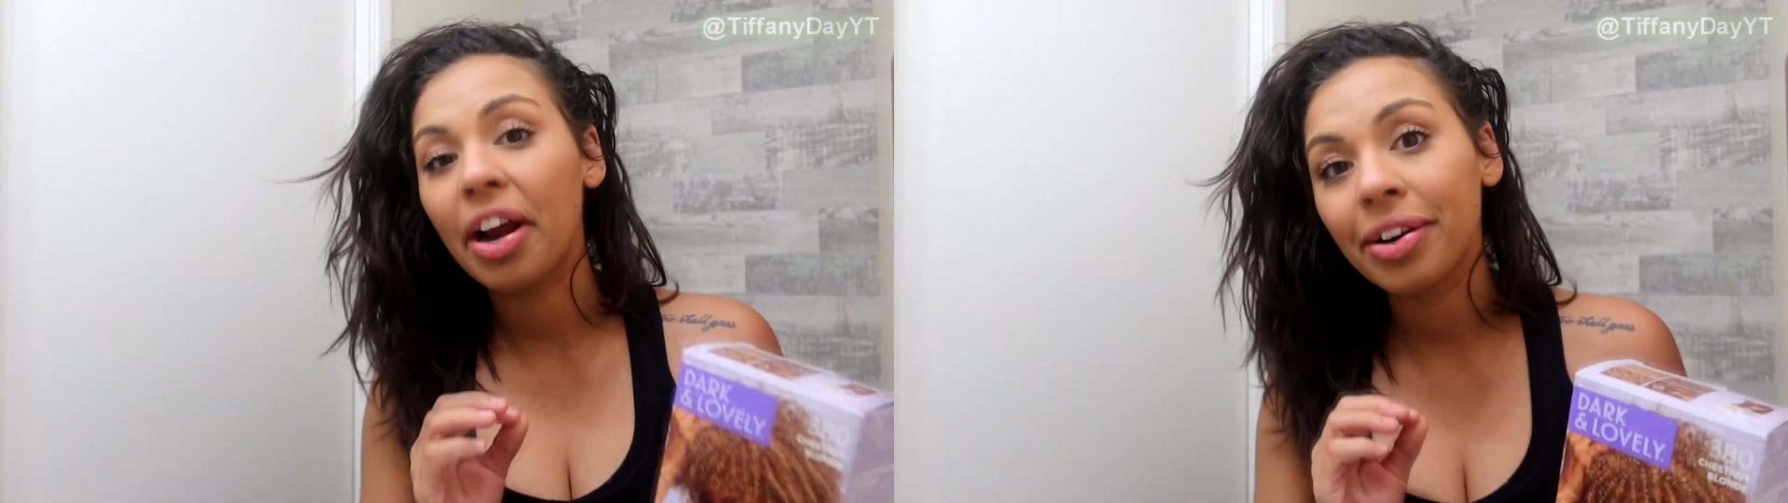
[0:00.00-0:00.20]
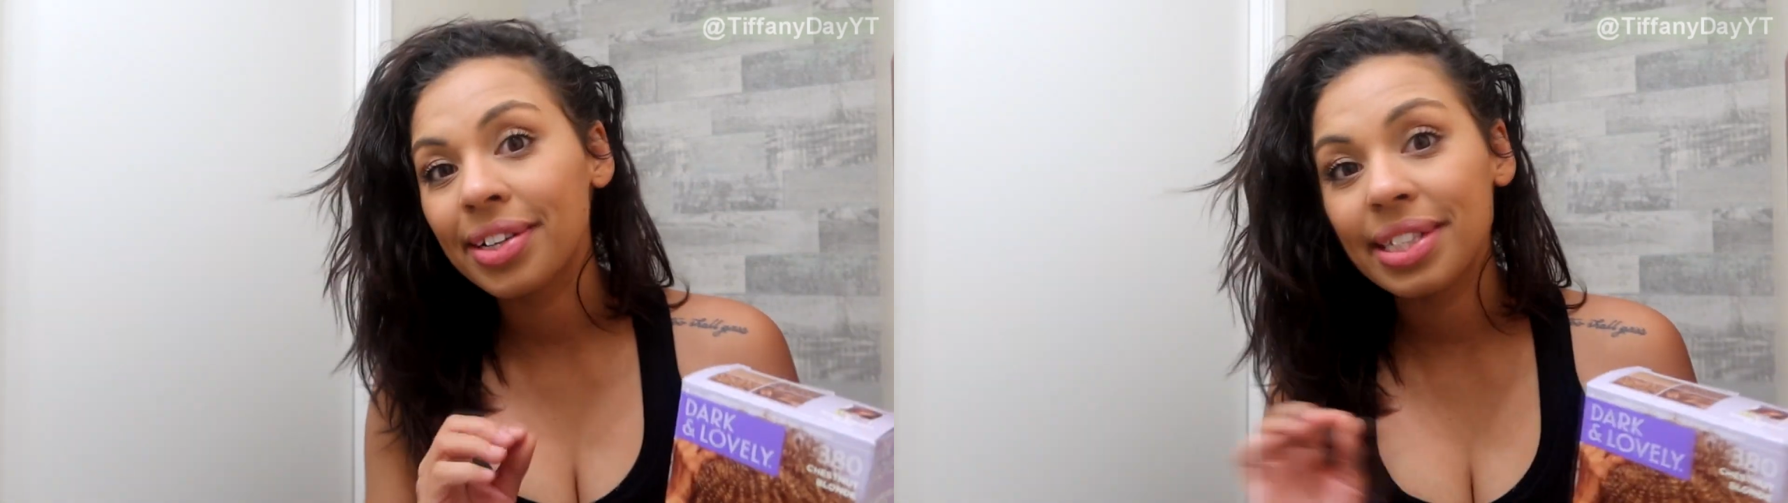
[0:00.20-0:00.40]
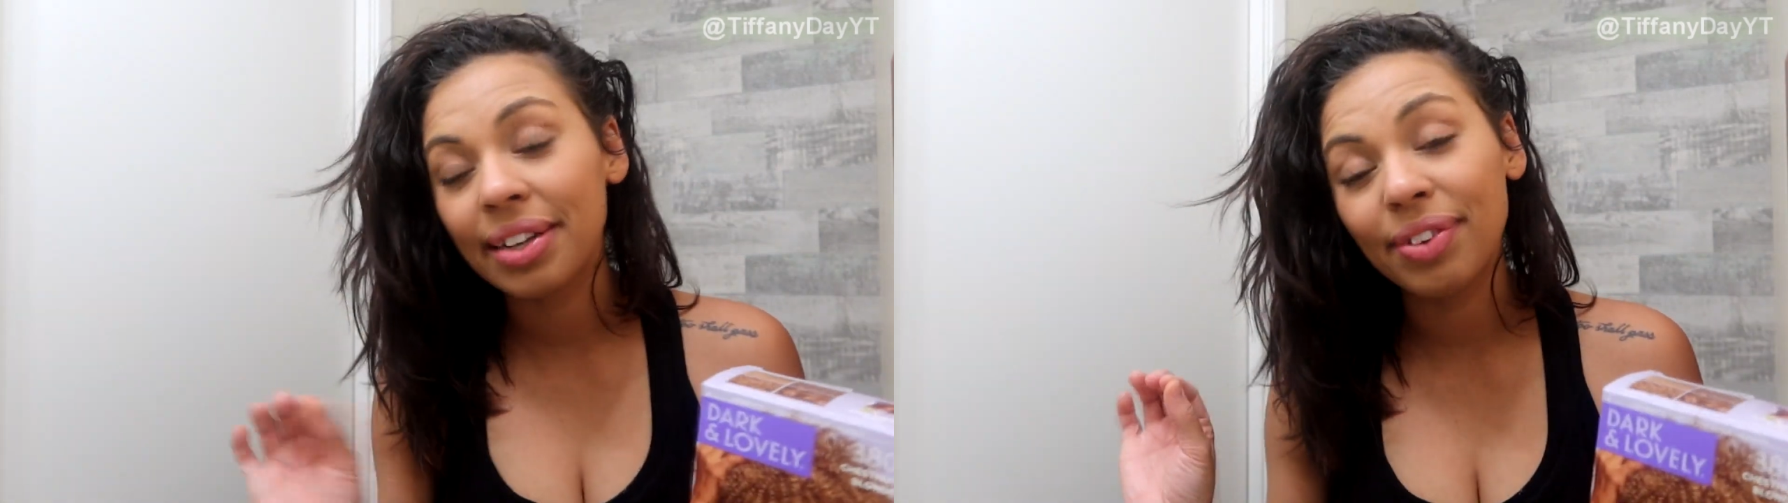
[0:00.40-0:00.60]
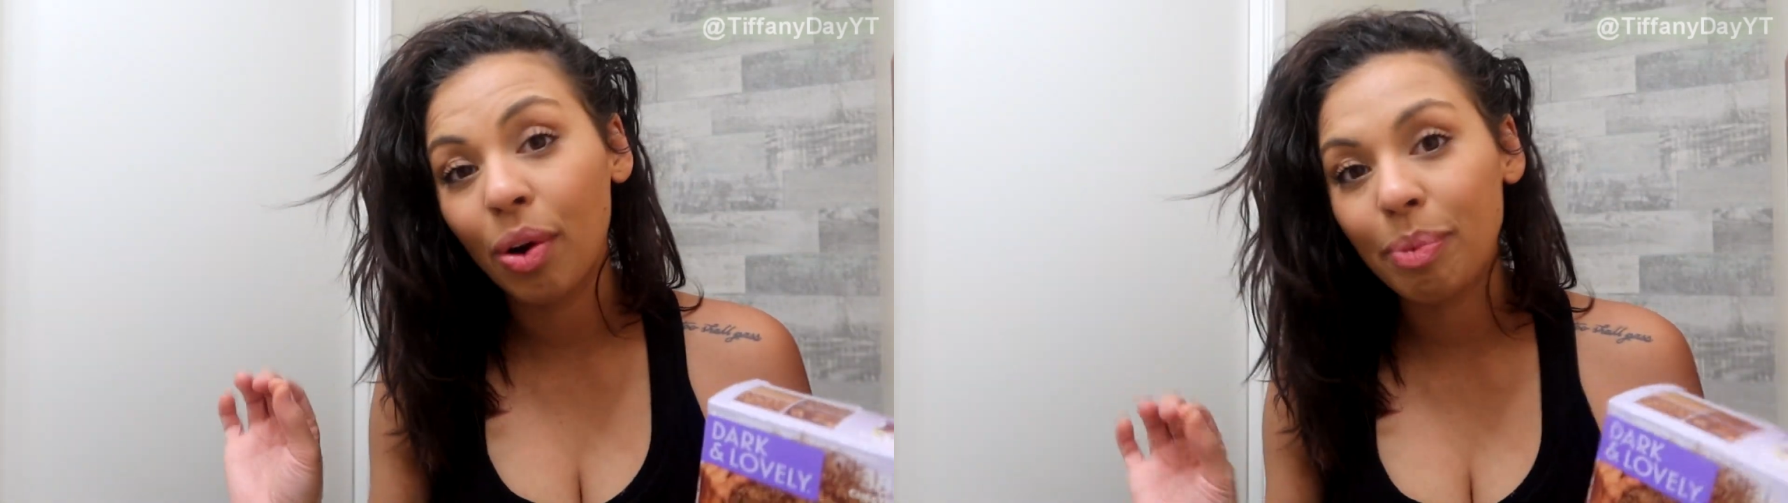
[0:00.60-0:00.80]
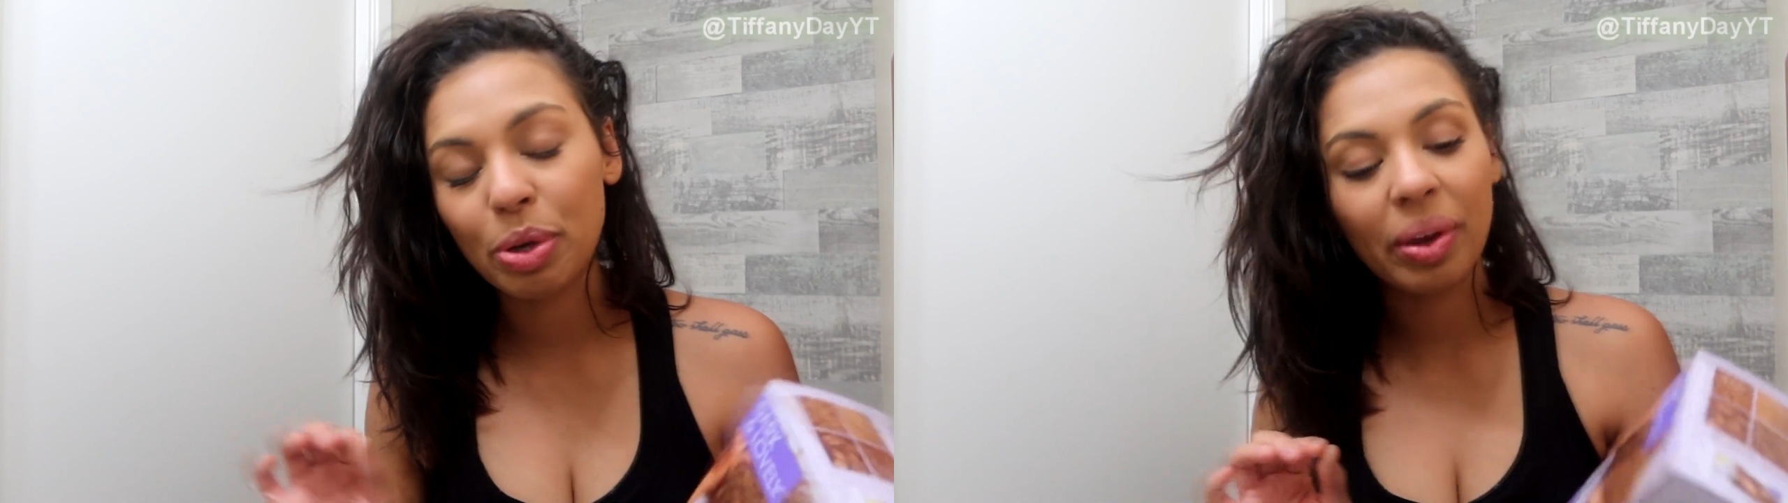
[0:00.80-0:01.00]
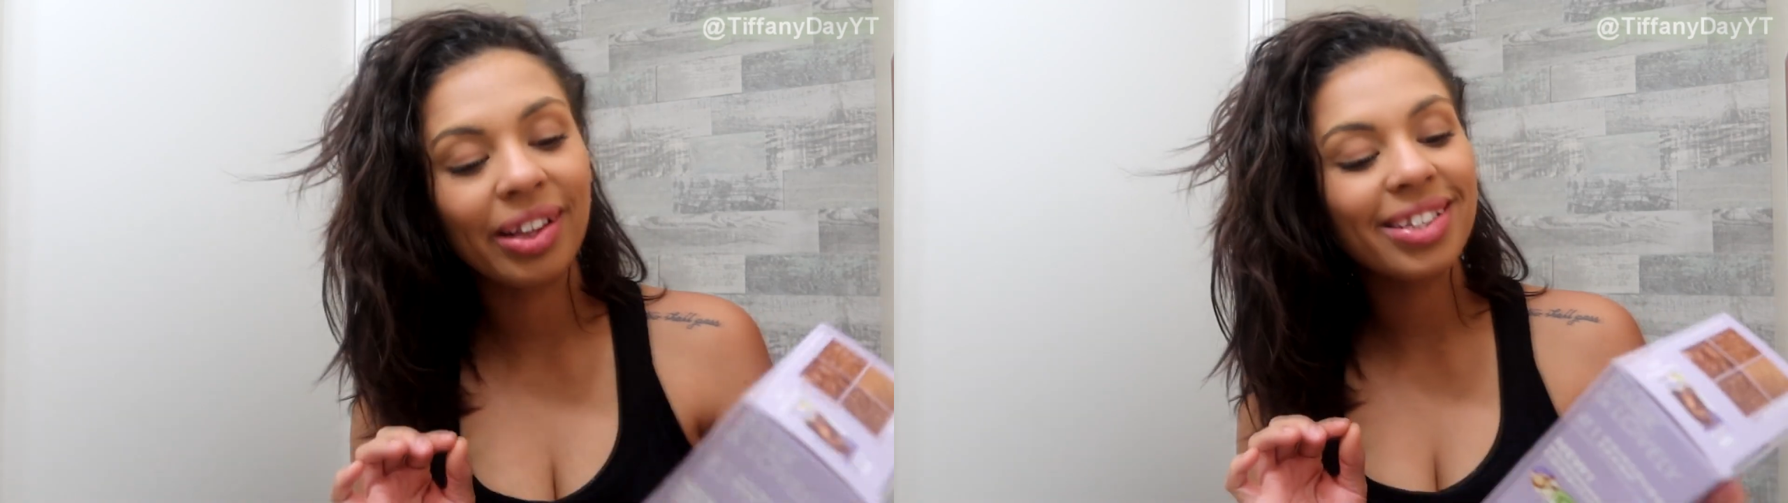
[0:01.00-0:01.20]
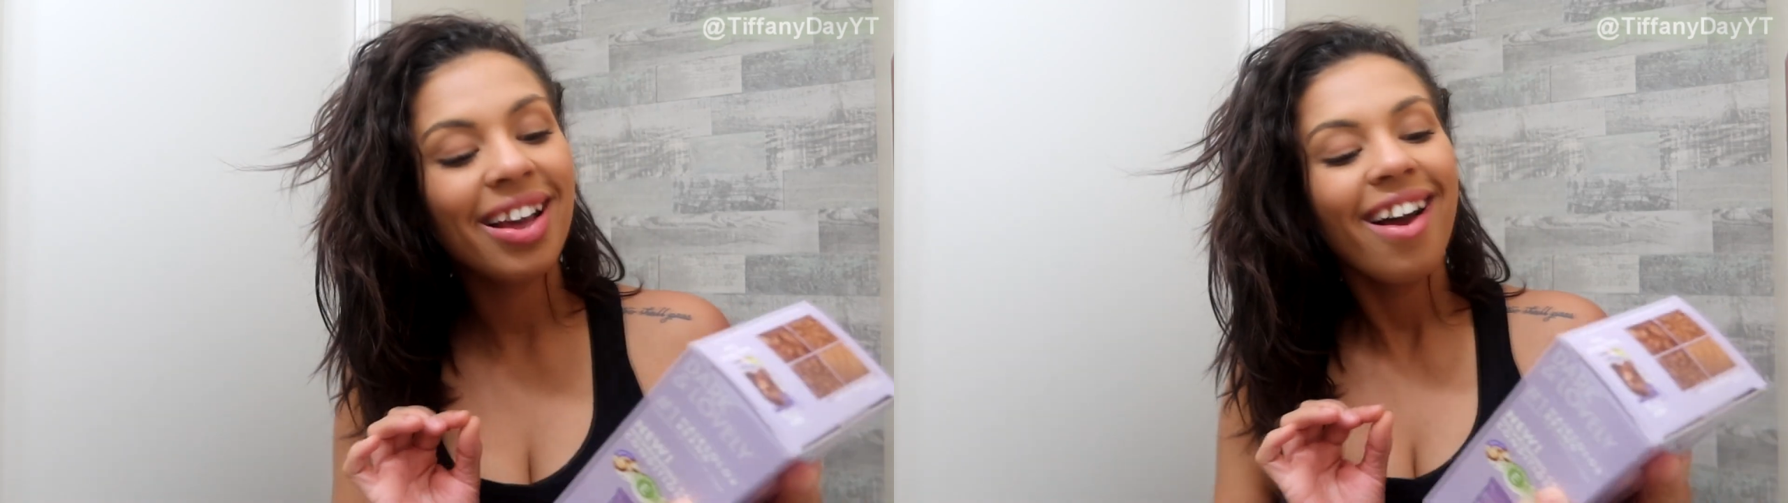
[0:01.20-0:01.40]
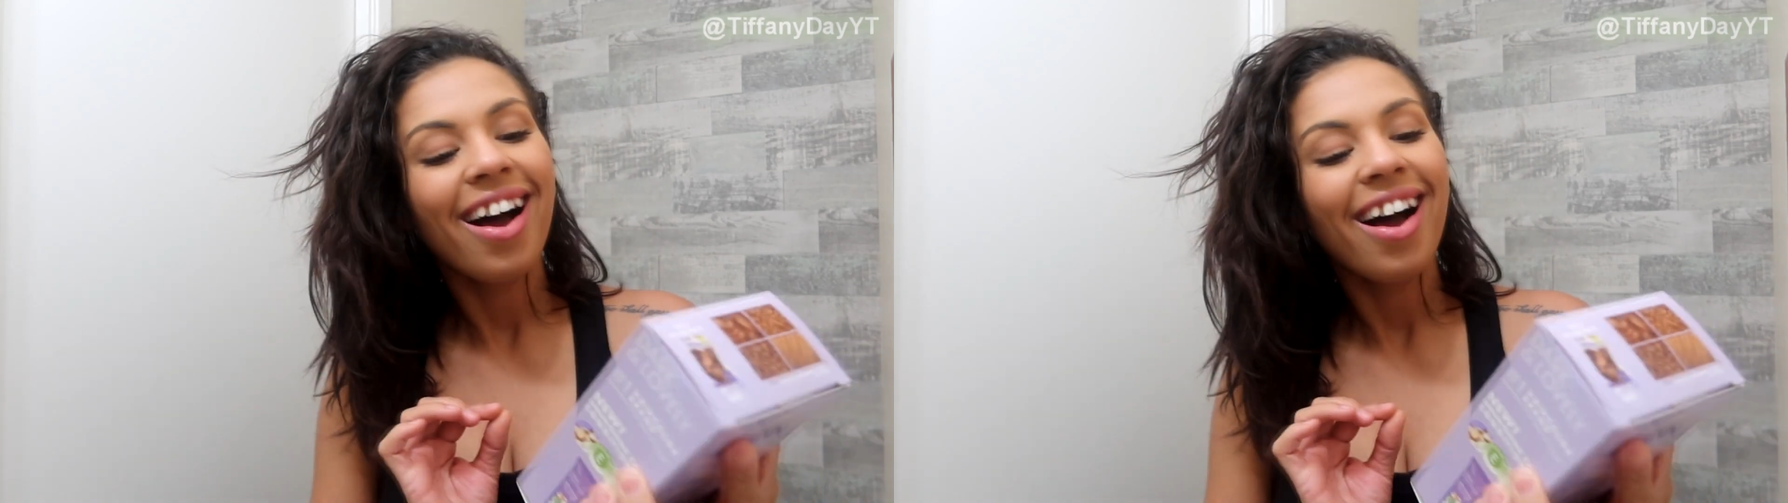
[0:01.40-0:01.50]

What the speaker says: Eric doesn't even know I'm doing this.